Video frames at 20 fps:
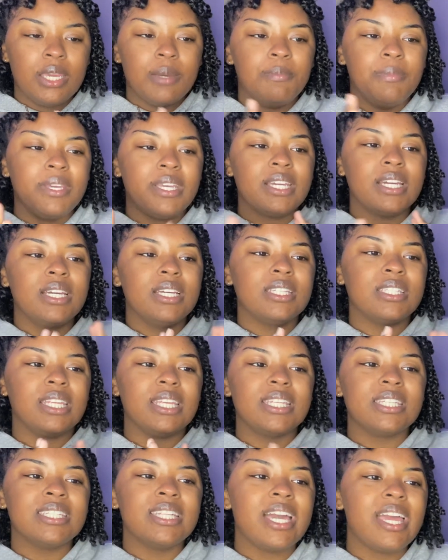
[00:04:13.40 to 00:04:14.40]
because
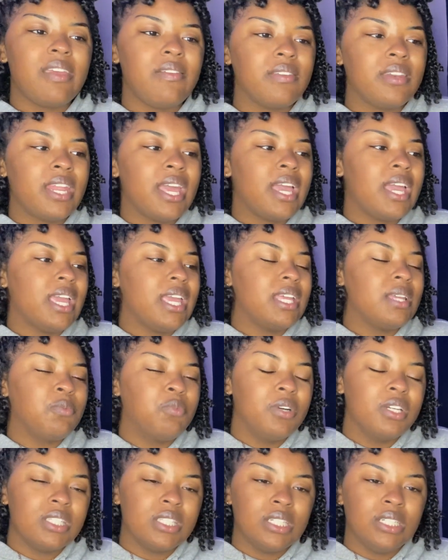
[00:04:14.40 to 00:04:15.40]
it's not even that it
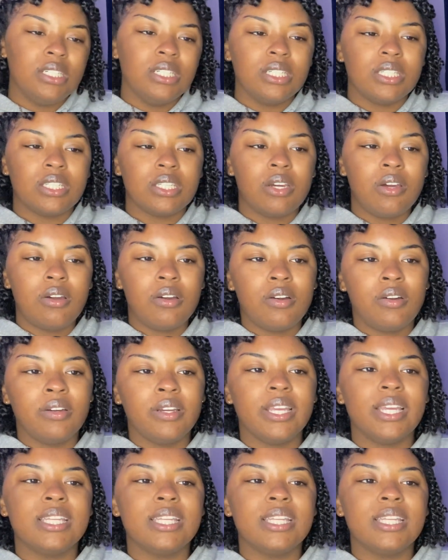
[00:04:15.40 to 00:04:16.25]
wasn't a good song.